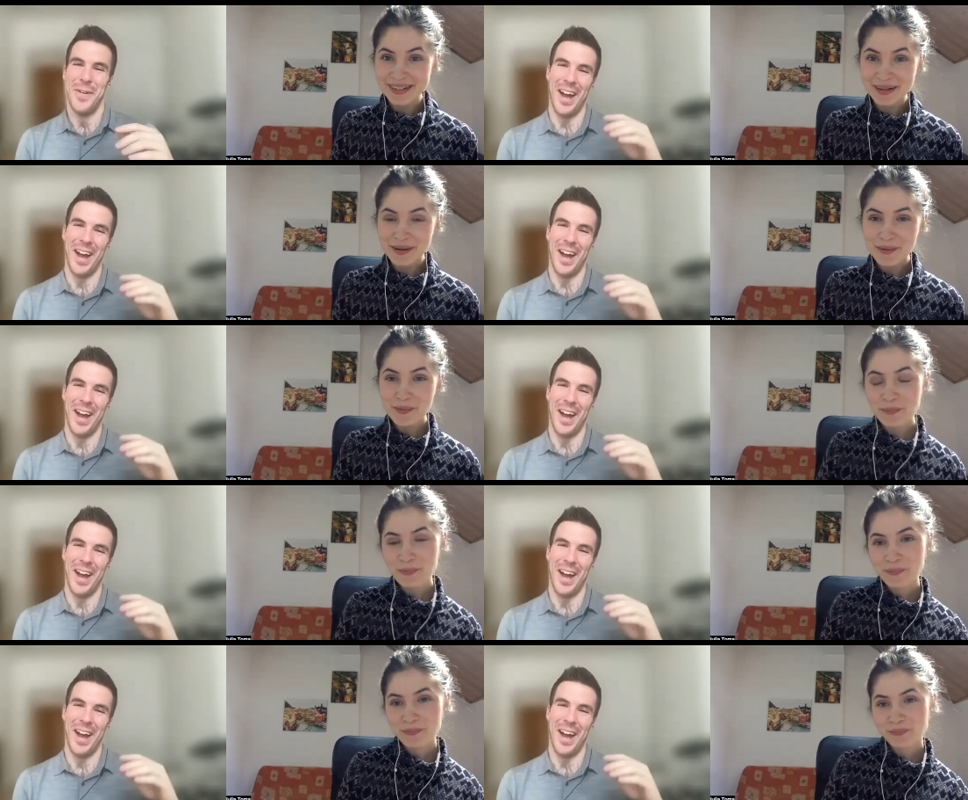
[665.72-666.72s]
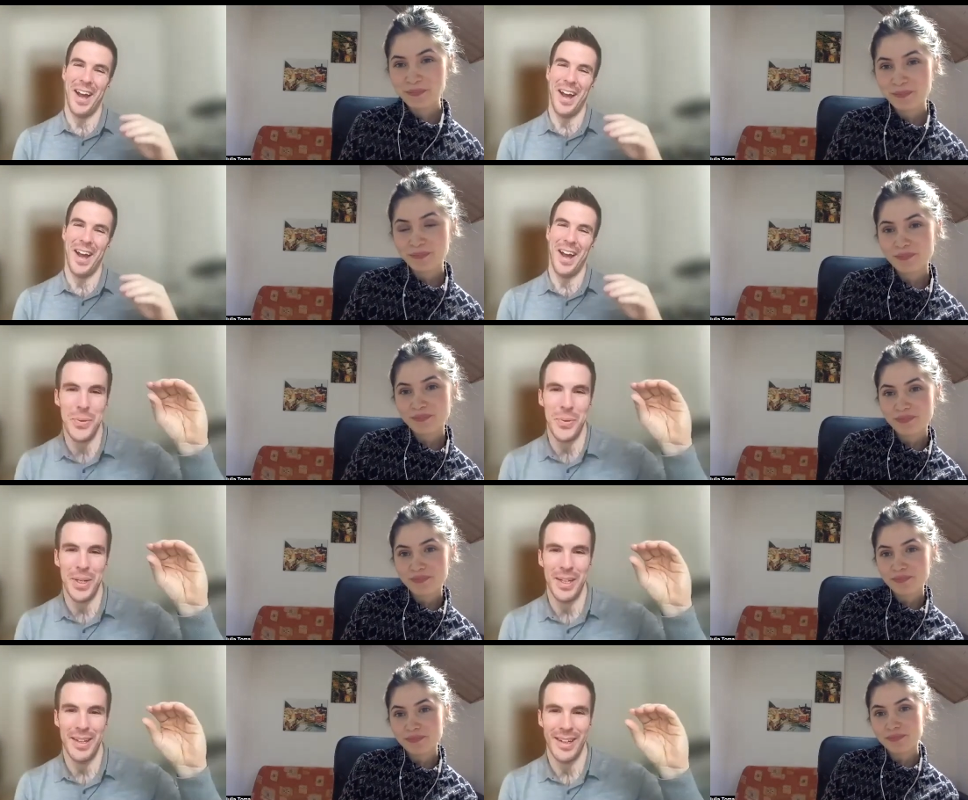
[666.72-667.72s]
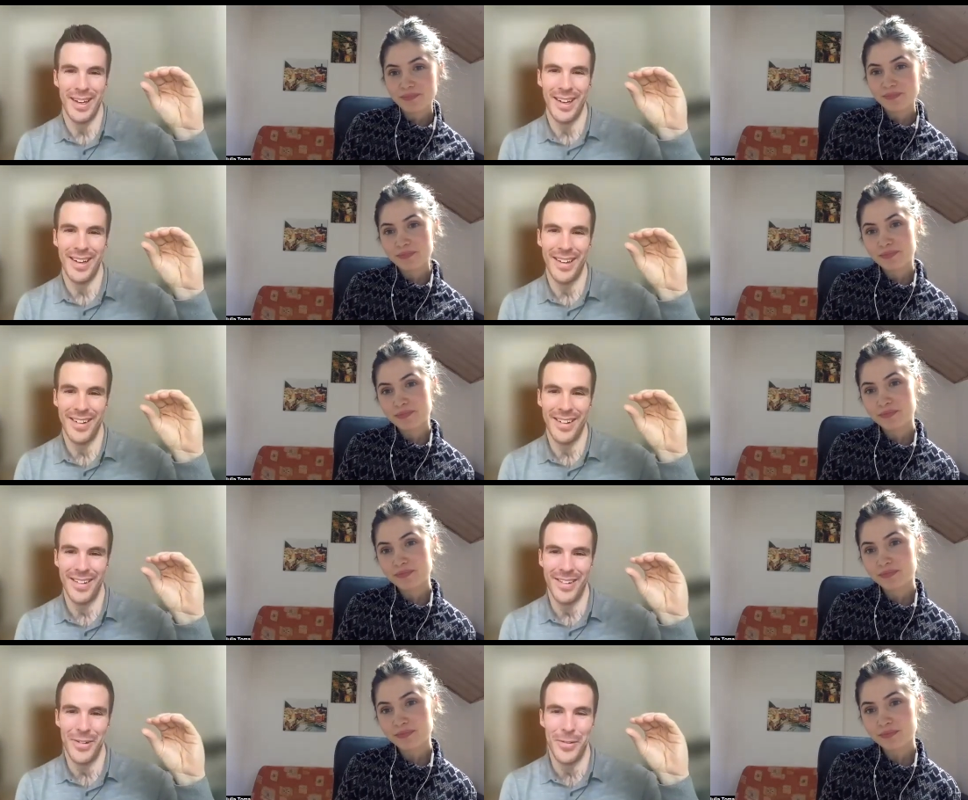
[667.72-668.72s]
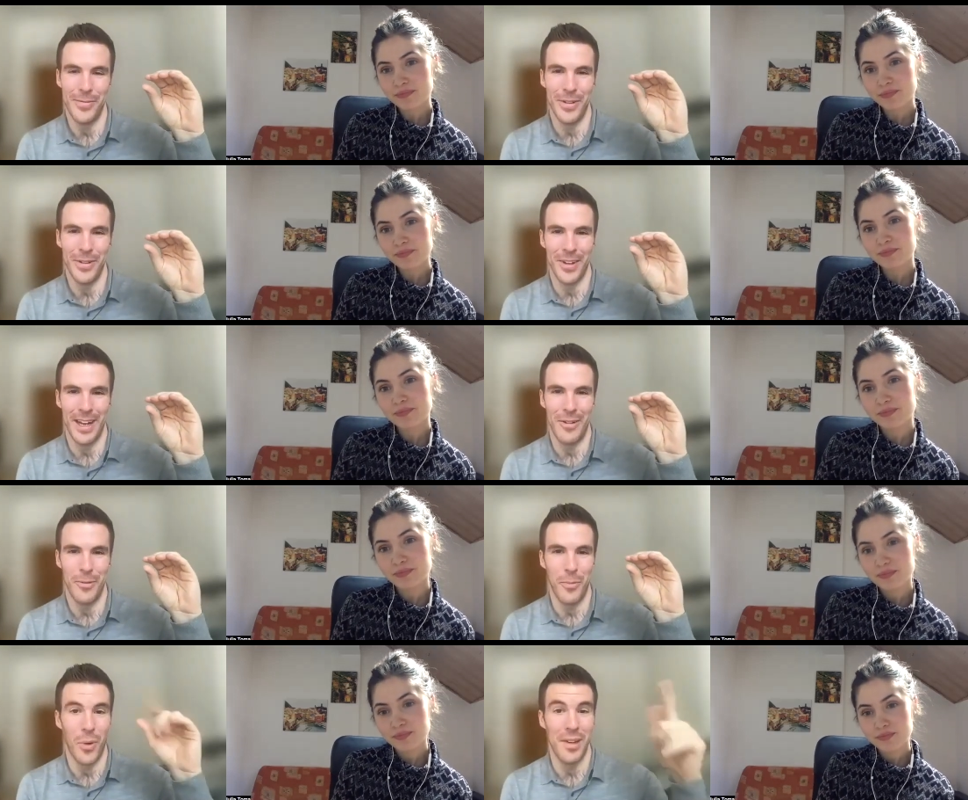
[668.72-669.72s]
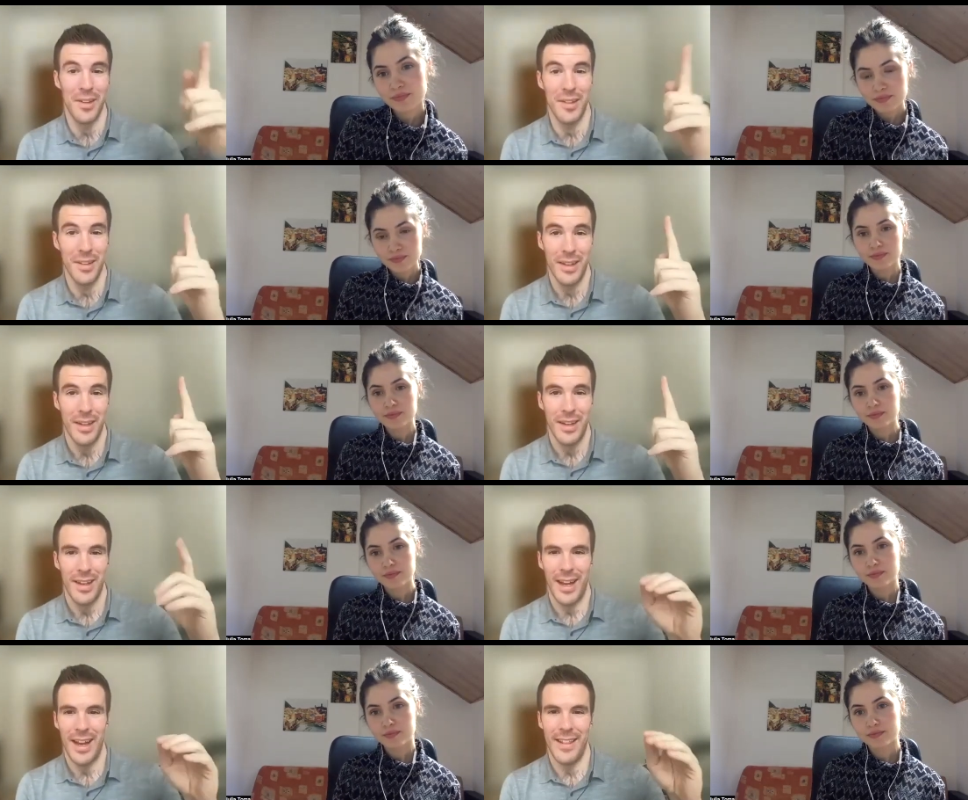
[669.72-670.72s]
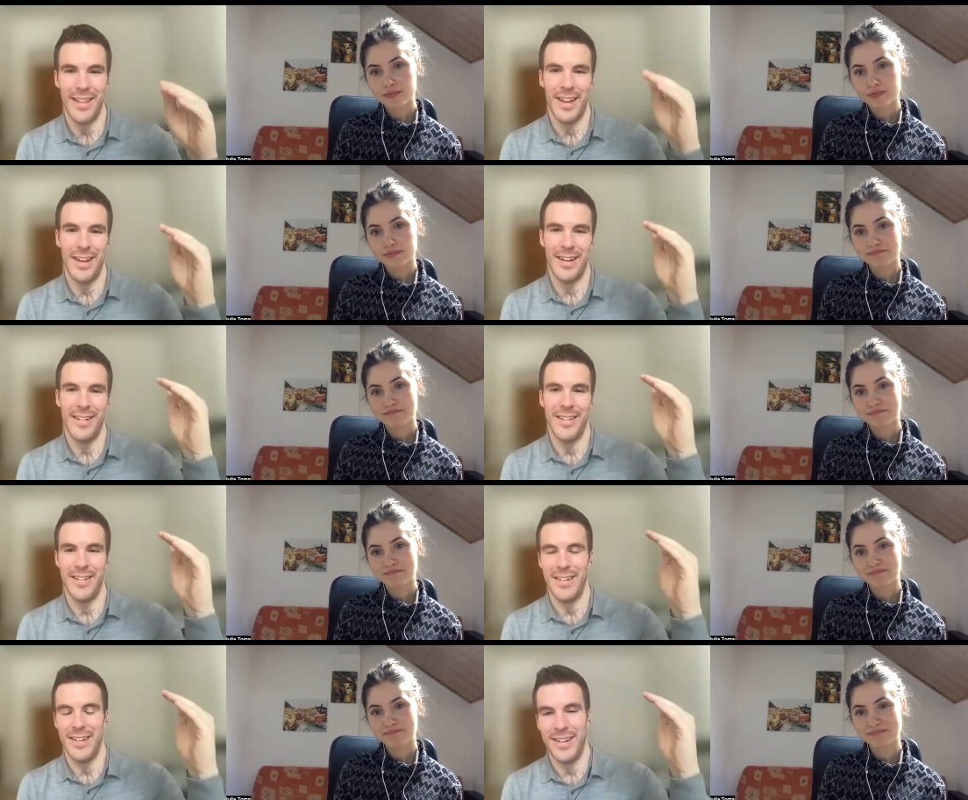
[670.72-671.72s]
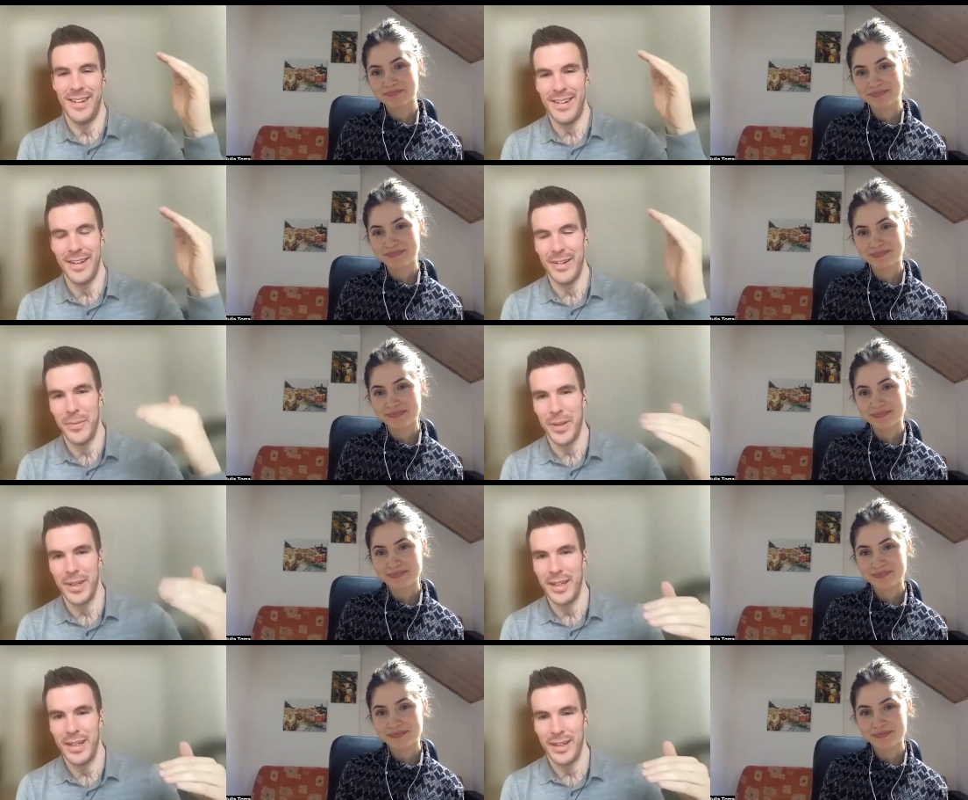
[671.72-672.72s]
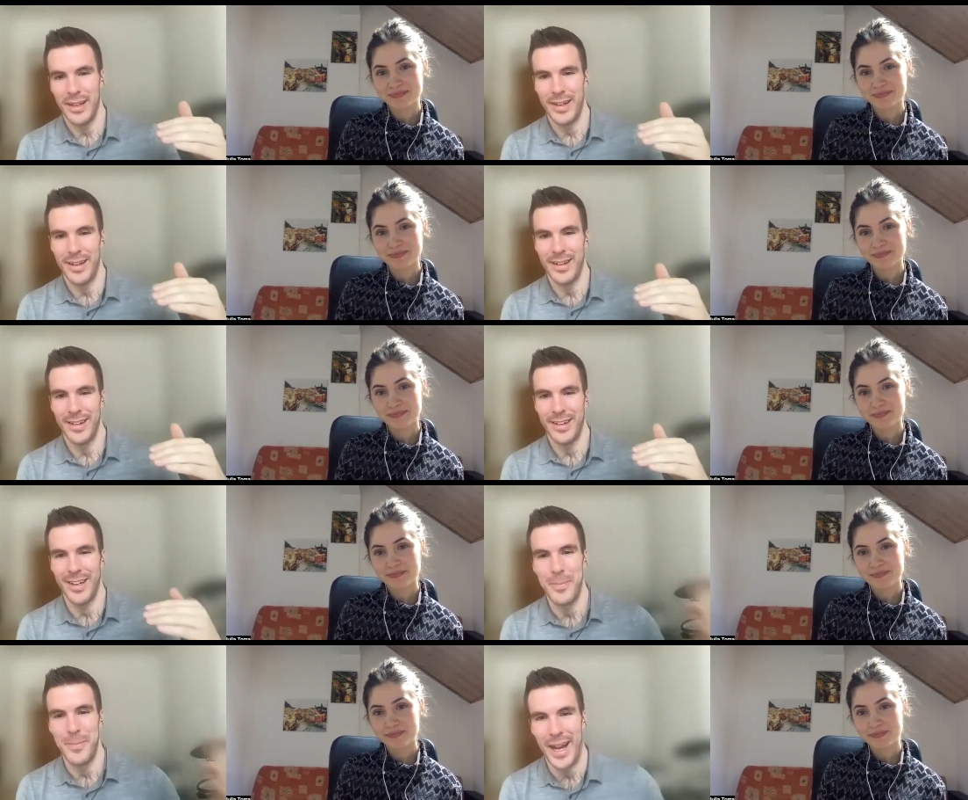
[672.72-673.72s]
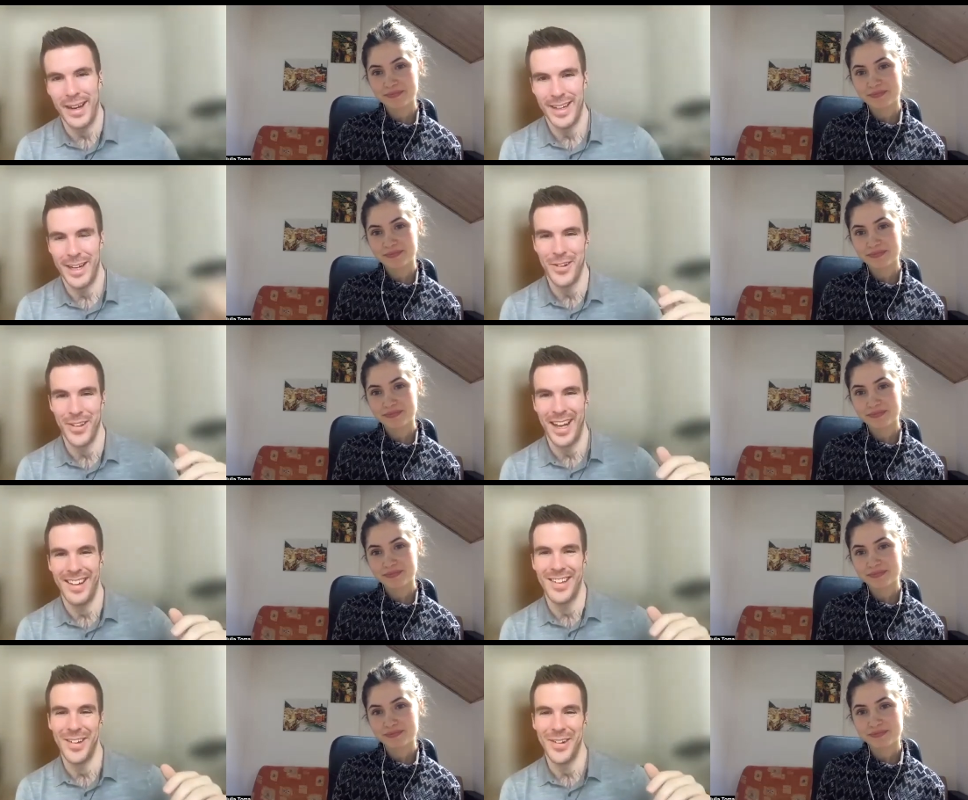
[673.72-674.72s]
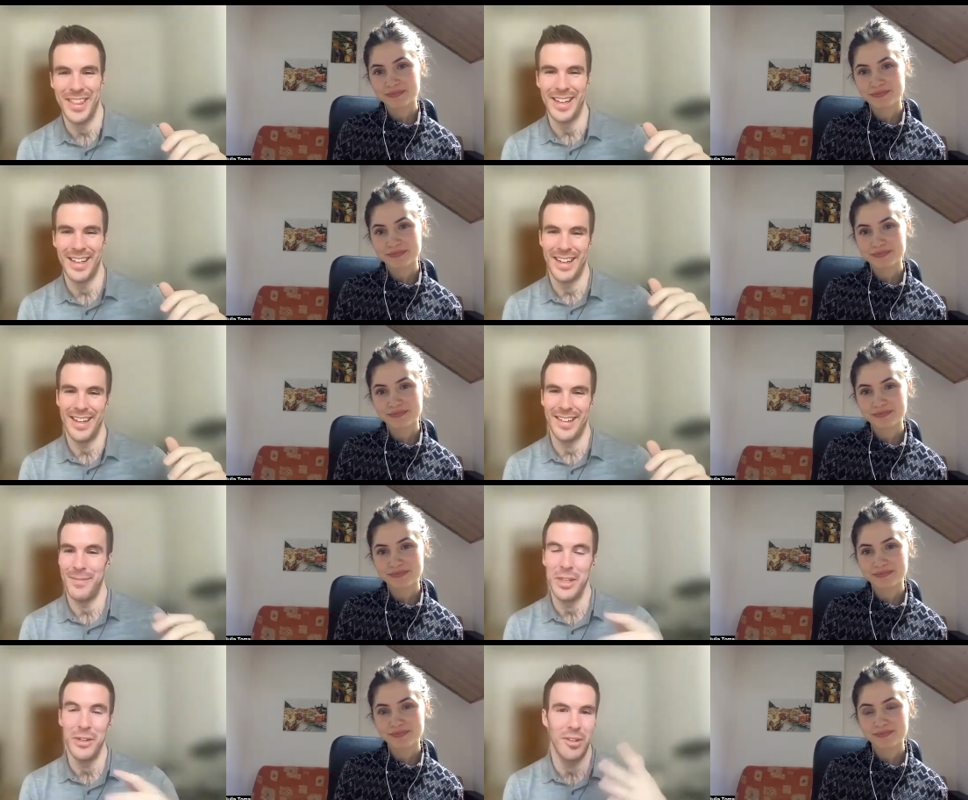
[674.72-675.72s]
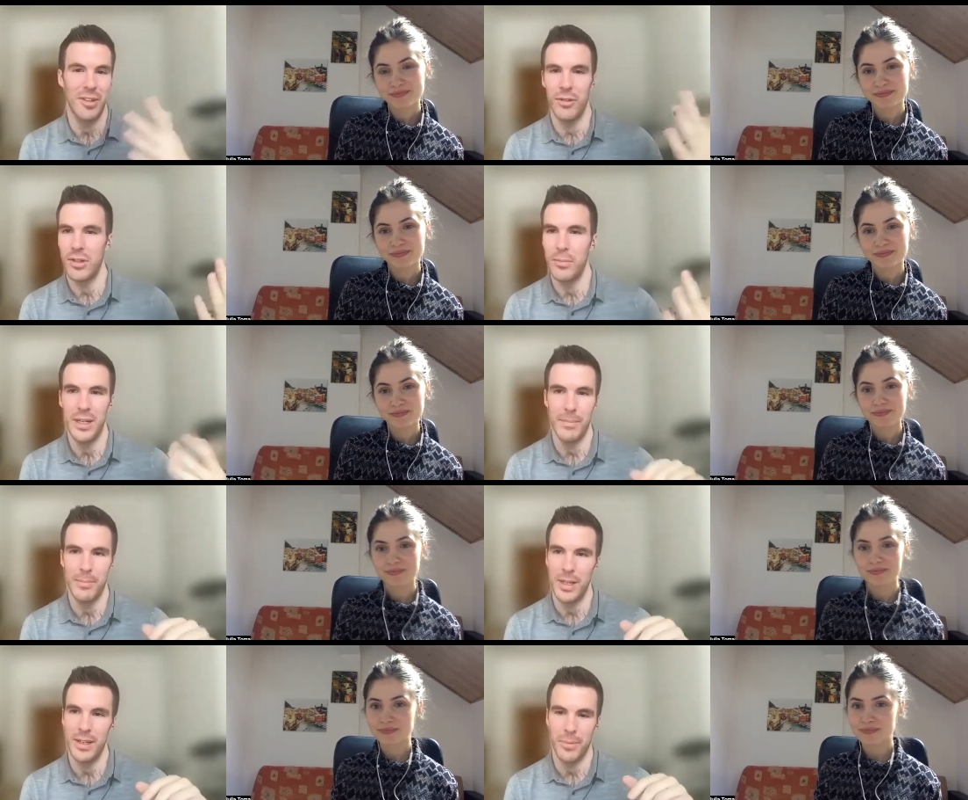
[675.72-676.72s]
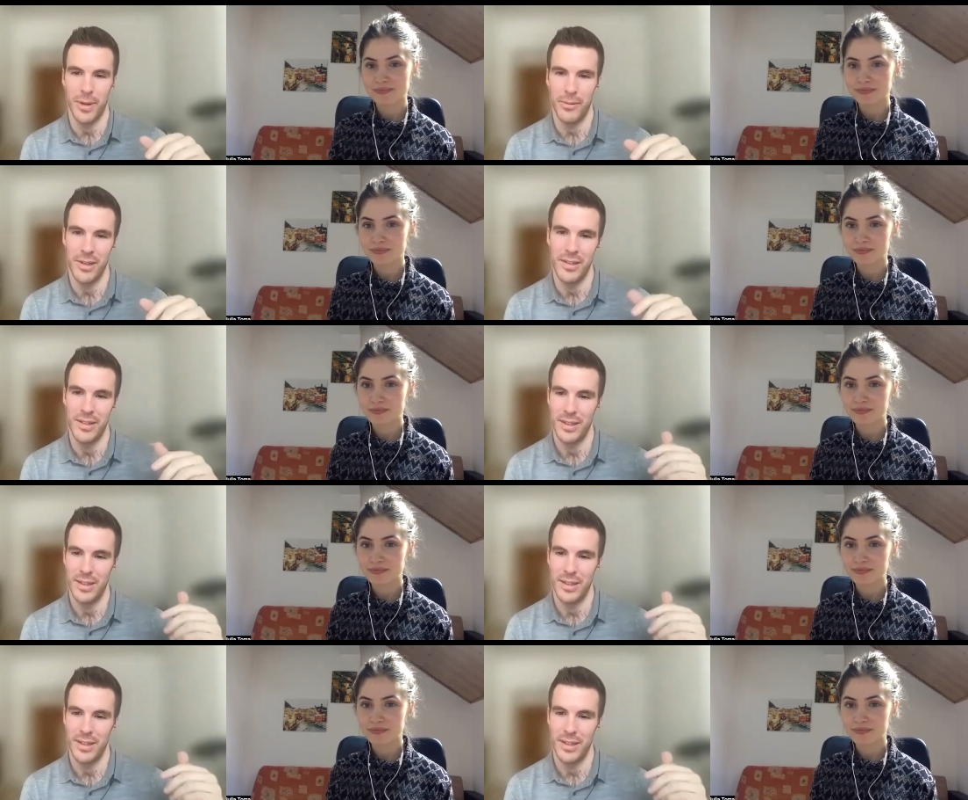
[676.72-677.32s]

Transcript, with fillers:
Speaker 1: Uh, so we we had a lot of people who uh, who filled it out once and then didn't really uh, come back after that. So I think that I mean there's just there's so many competing priorities.